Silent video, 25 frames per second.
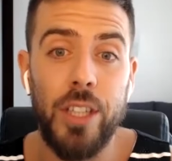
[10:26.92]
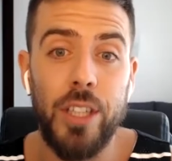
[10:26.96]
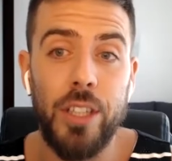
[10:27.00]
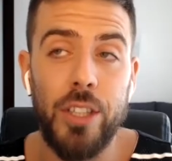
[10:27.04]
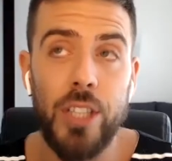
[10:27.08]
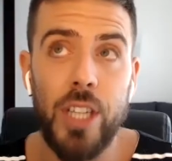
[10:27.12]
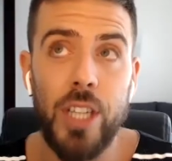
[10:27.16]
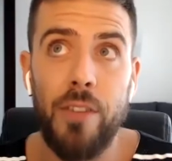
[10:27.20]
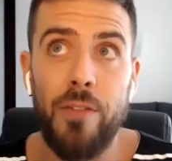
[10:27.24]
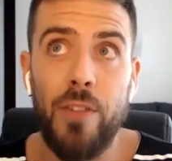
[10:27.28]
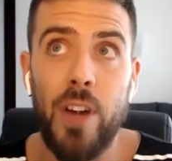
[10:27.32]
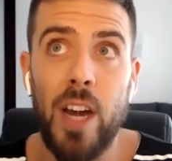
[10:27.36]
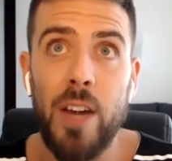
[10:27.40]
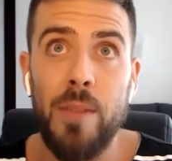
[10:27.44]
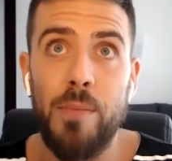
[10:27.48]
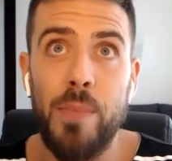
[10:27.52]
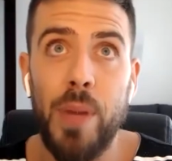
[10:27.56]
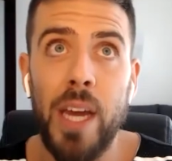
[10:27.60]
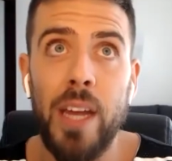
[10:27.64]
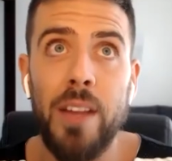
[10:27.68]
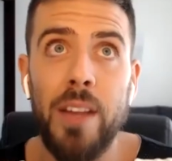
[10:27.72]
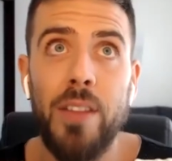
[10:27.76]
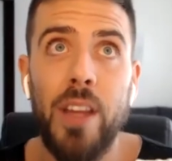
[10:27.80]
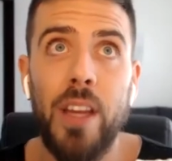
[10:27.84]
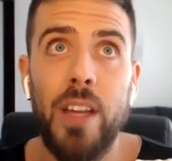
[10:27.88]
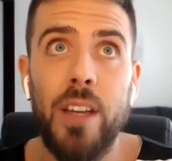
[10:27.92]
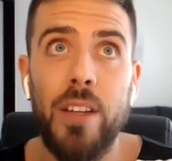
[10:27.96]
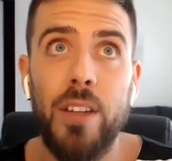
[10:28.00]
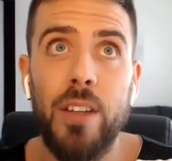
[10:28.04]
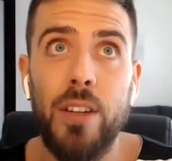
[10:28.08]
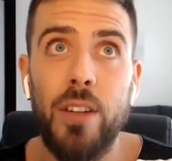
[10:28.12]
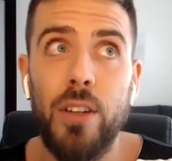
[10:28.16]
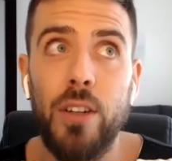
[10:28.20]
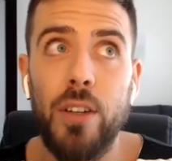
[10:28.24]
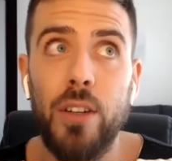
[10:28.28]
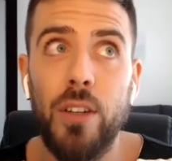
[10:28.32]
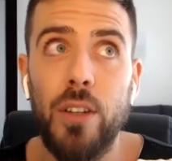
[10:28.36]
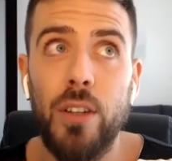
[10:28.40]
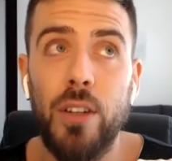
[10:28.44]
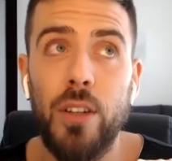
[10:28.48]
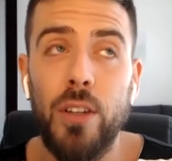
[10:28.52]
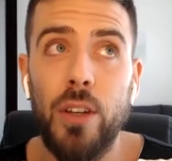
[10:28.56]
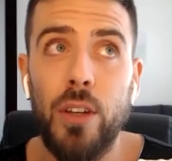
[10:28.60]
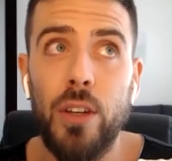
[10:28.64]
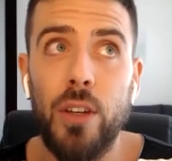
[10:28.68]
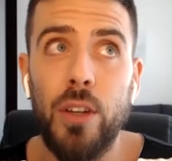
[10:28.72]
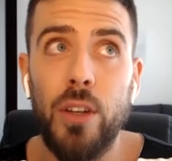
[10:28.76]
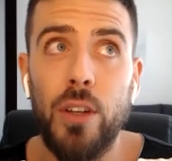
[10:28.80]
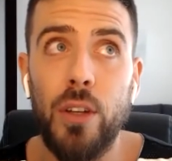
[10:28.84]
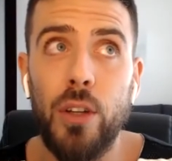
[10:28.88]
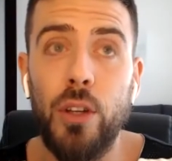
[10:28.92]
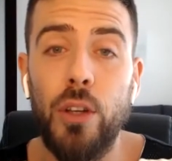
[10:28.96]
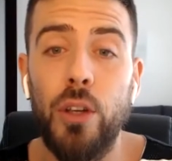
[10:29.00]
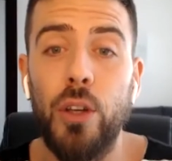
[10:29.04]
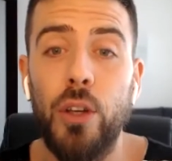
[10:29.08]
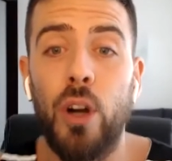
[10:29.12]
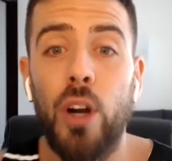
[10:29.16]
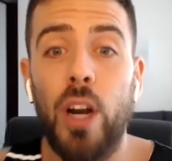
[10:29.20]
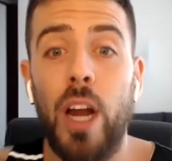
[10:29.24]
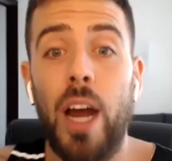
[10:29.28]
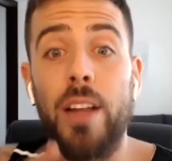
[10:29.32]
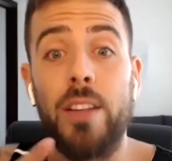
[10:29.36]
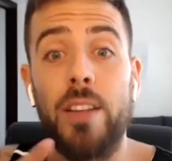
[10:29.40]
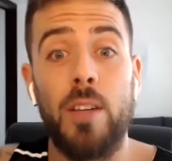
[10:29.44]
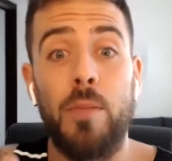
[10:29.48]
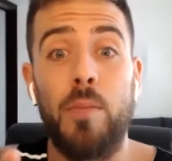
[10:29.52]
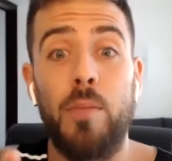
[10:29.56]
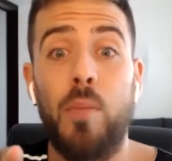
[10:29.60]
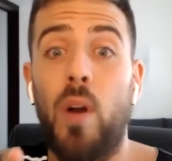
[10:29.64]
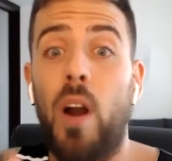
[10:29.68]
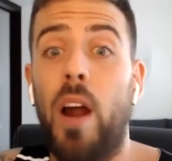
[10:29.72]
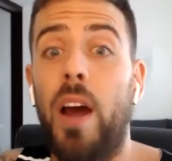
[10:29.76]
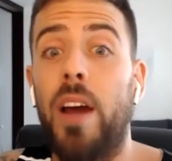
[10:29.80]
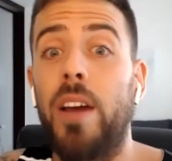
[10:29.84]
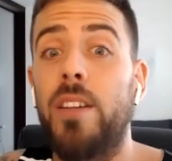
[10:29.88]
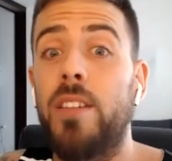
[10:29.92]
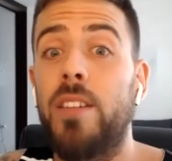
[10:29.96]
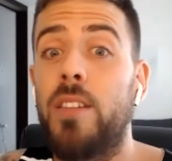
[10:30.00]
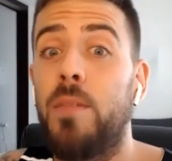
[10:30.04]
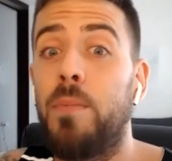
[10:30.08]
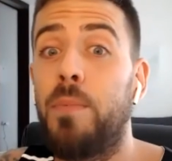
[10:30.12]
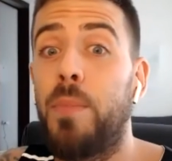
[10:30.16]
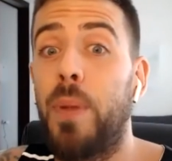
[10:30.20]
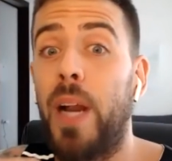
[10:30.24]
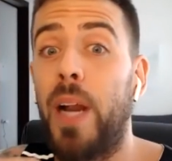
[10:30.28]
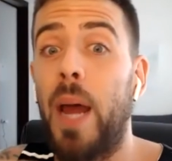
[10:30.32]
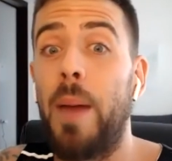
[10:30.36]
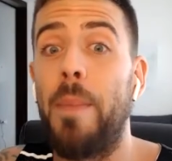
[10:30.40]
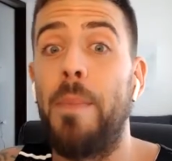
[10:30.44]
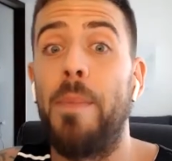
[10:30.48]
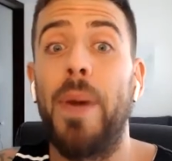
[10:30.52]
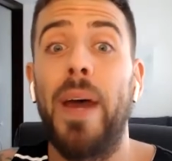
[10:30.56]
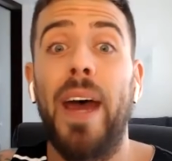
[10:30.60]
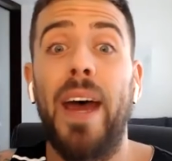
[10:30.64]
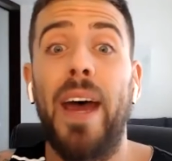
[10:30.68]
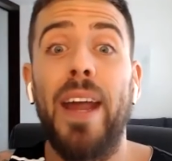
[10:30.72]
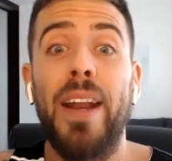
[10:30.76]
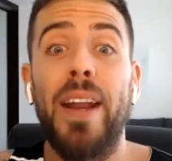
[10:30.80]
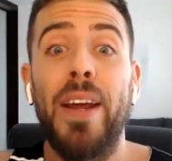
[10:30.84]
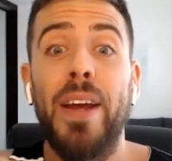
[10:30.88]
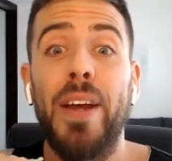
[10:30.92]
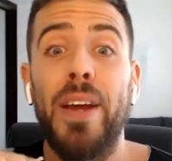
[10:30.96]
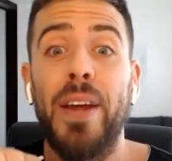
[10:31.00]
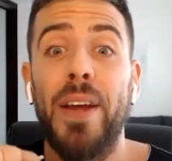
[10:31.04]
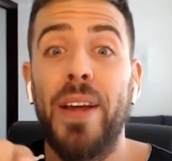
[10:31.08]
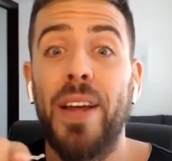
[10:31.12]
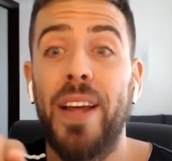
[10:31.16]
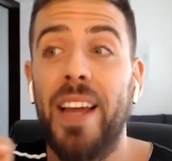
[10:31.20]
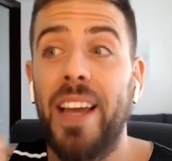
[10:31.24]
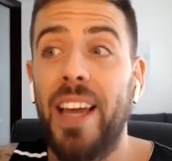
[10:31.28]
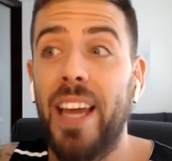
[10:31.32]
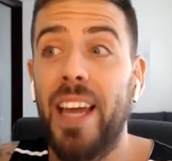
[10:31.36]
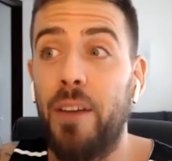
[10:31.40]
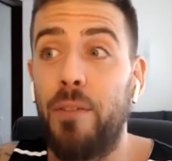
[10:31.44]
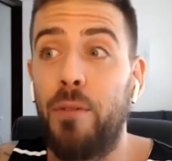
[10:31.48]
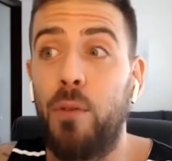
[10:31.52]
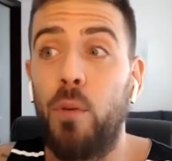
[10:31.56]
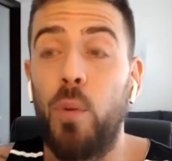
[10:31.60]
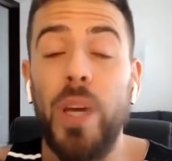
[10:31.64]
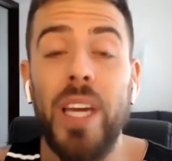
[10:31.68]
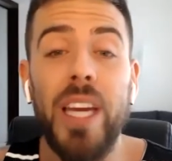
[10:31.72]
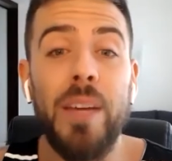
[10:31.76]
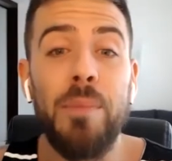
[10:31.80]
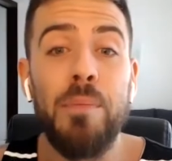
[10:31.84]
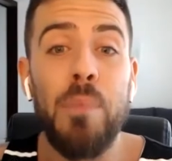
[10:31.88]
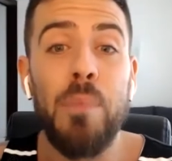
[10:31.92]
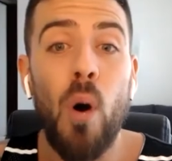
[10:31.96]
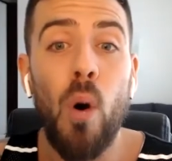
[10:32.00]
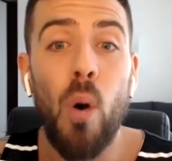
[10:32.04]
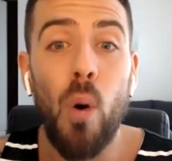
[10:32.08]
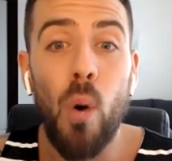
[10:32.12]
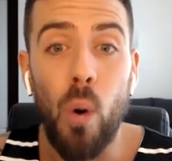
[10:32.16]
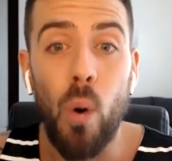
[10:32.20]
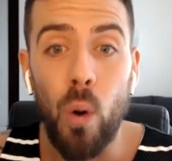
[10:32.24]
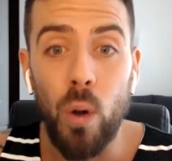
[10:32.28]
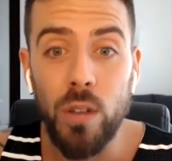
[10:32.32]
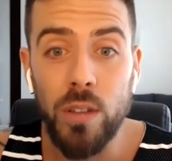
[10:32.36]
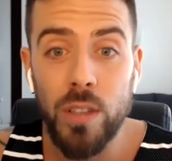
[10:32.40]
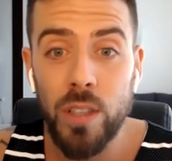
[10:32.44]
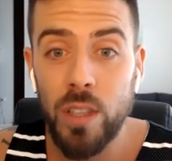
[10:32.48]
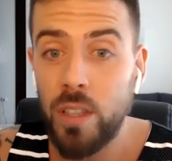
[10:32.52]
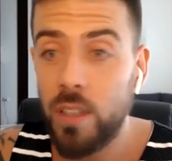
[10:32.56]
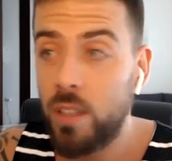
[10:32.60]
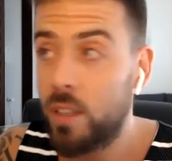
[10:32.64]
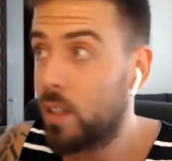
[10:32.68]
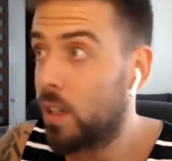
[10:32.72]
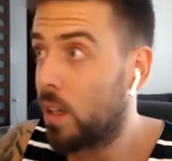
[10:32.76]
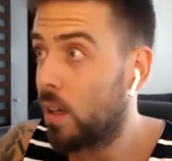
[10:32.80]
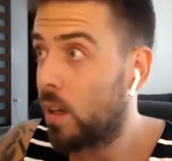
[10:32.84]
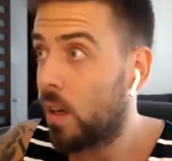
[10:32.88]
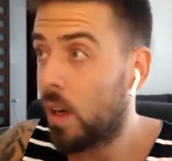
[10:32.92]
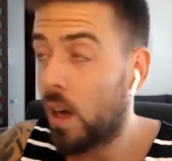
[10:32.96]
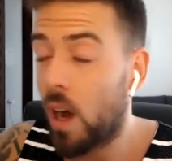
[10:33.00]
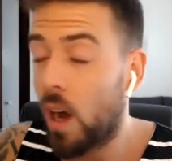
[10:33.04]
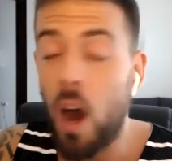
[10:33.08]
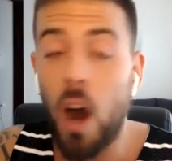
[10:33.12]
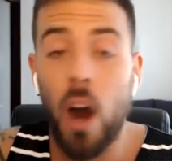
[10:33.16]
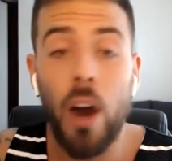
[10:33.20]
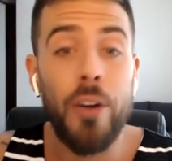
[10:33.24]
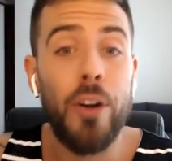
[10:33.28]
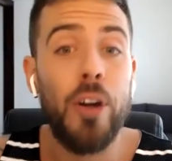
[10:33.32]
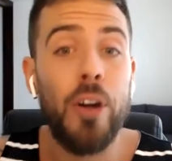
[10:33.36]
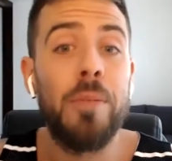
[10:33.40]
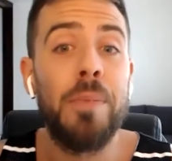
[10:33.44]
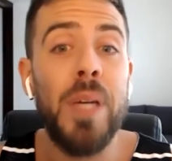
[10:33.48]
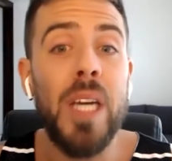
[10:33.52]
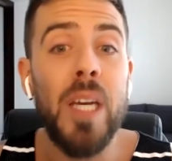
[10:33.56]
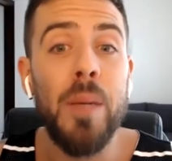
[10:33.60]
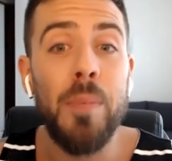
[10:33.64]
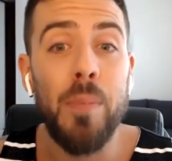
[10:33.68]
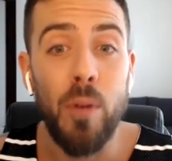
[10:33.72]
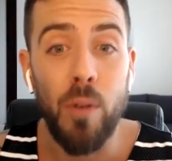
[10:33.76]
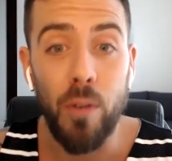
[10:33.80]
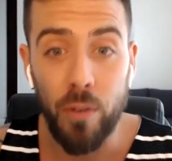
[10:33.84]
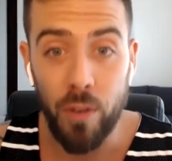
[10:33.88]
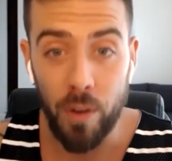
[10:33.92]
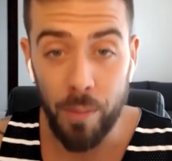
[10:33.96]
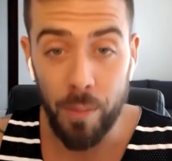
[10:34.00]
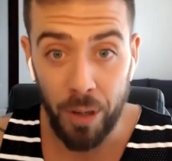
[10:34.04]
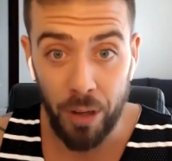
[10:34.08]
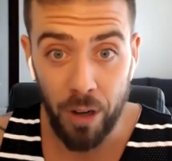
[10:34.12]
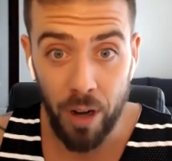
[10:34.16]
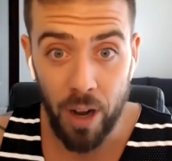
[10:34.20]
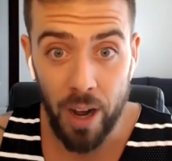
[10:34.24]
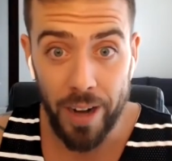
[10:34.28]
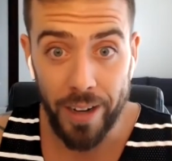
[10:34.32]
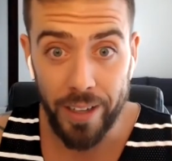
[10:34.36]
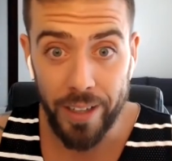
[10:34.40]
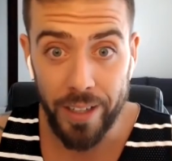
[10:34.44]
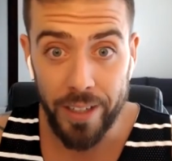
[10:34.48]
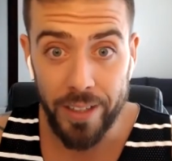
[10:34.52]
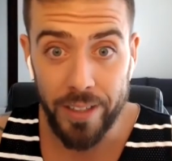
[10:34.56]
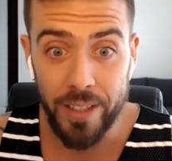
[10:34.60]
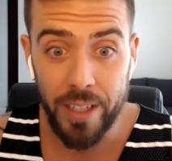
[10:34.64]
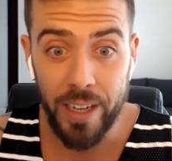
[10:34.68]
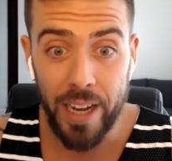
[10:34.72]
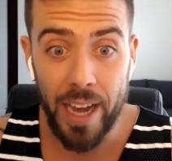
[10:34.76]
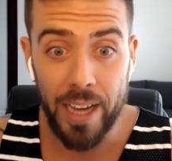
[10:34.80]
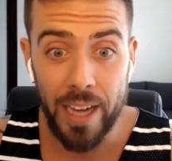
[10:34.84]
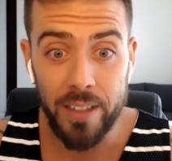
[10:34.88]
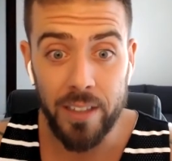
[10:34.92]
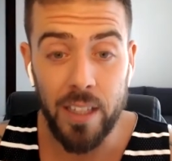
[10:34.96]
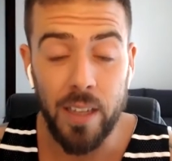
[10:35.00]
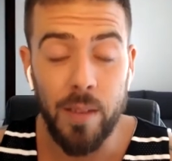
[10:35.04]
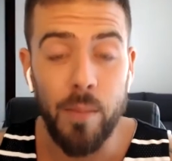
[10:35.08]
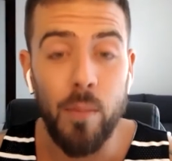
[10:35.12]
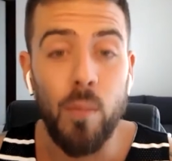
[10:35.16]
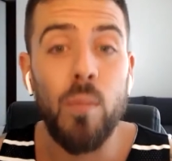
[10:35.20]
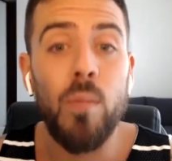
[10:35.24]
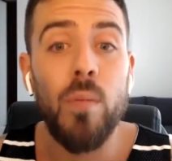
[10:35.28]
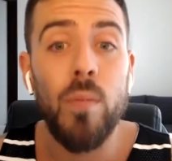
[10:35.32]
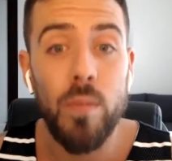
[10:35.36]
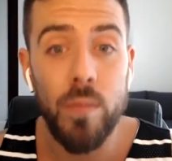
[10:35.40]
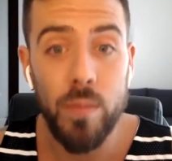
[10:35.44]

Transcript: Jeff, I bet that you're not surprised, but I bet if we polled 100 people from your audience and asked them,